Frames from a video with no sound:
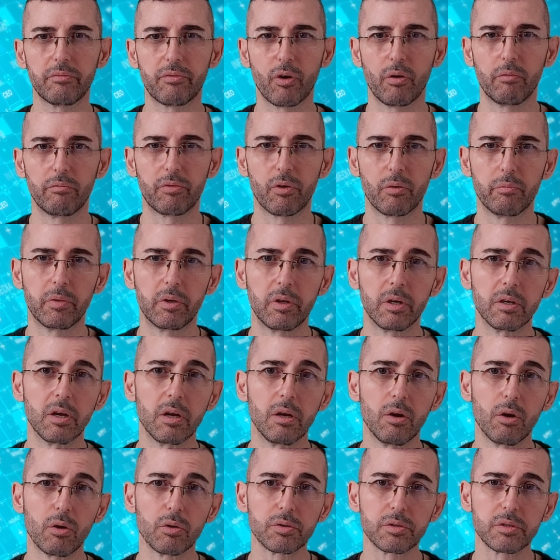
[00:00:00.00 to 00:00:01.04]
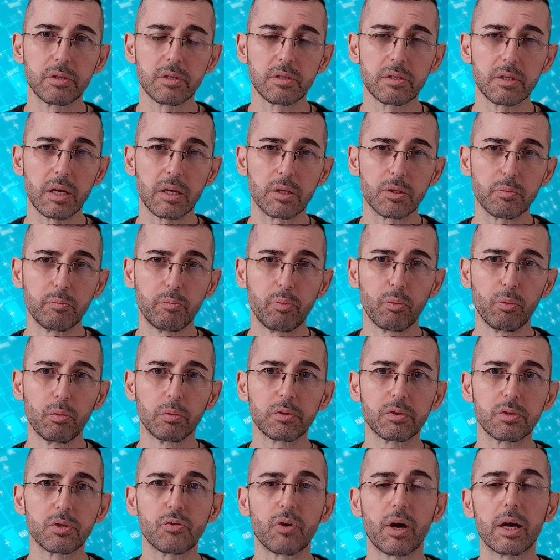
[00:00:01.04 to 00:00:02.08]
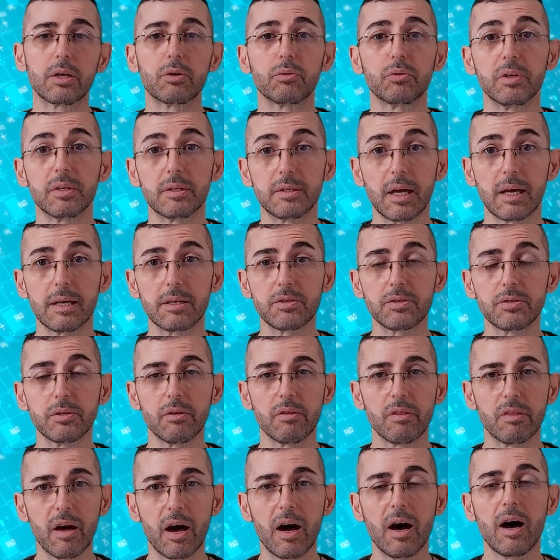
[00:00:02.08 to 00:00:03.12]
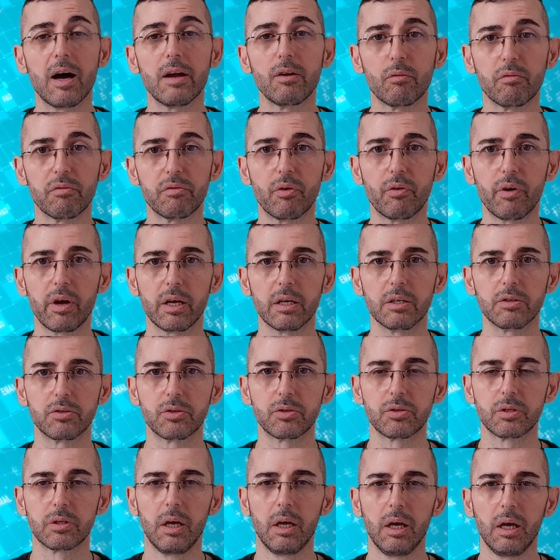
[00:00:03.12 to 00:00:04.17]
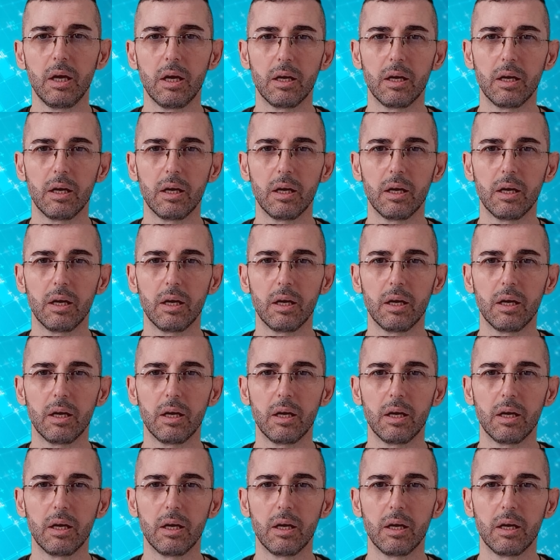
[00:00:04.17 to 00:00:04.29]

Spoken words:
from early losses as bulls try to retest the high of the range.